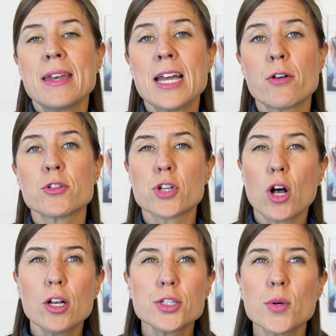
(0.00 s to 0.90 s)
Now, there's
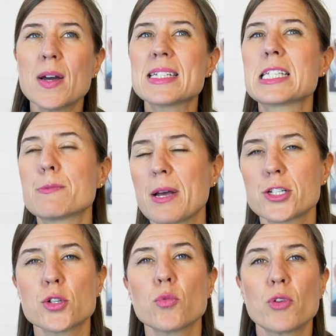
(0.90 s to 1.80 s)
also a
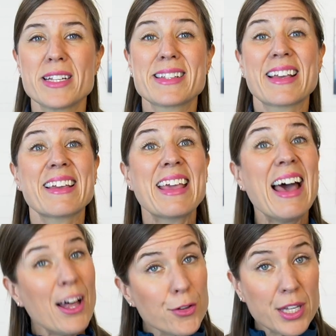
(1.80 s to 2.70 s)
special risk
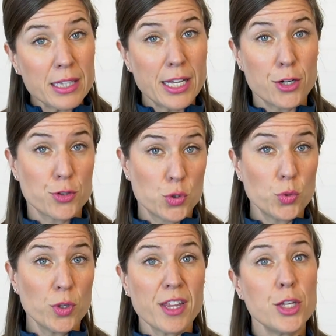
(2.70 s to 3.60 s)
calculator
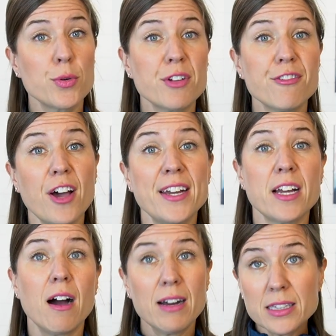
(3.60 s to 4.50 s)
tool that you can find
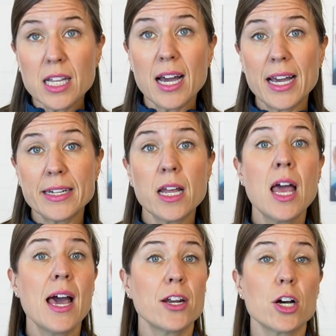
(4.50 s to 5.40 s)
online
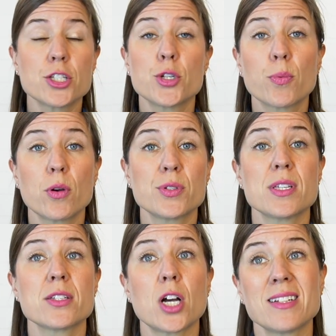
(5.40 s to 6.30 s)
at
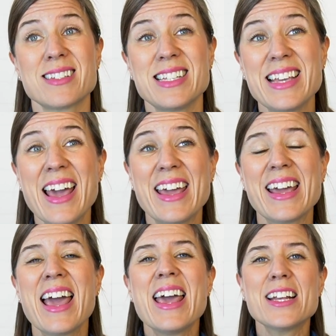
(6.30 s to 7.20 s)
osteoporosis.ca.